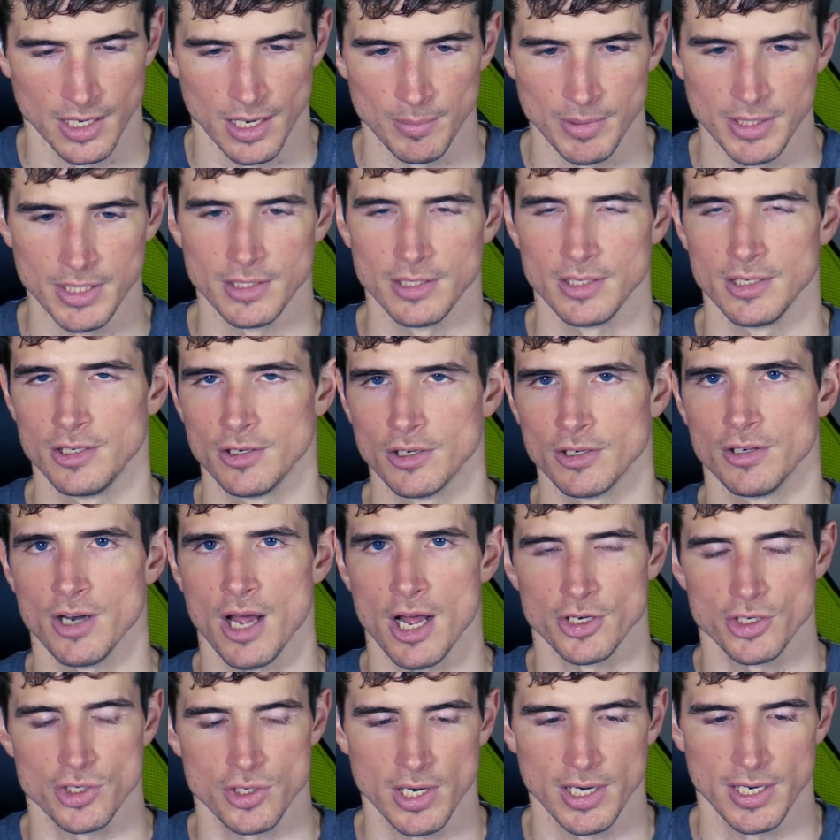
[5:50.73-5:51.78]
I mean, you're
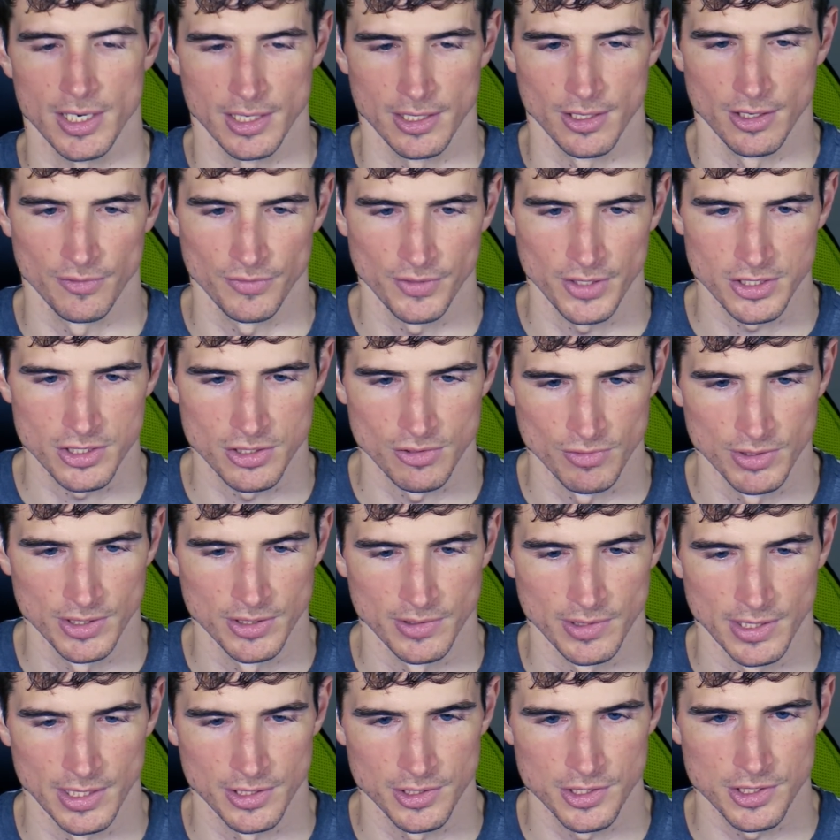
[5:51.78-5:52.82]
not training enough. That's the
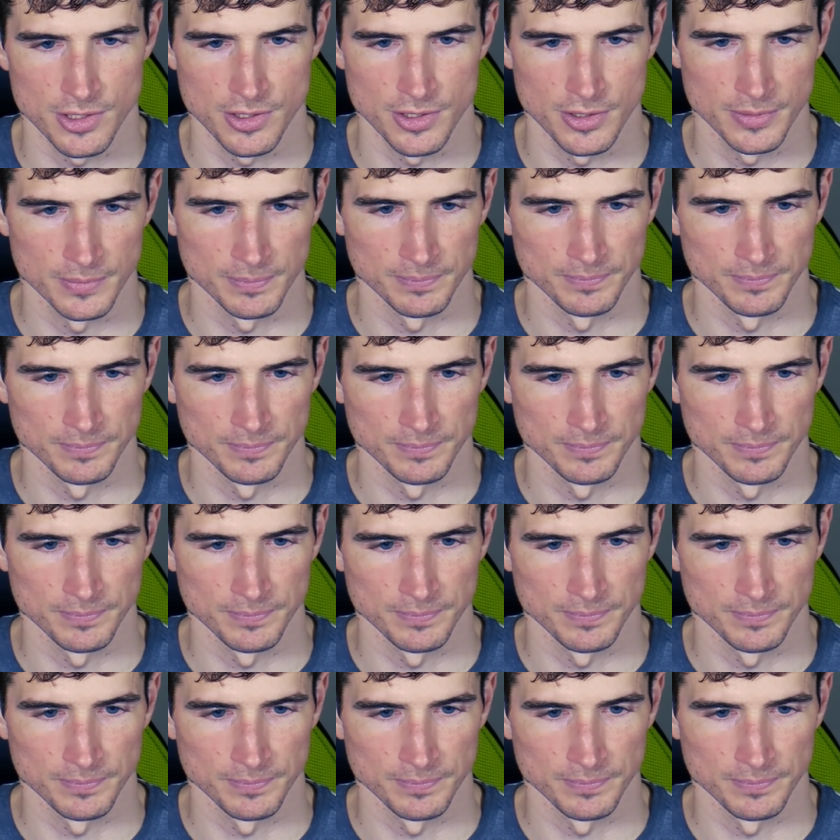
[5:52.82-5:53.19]
real answer.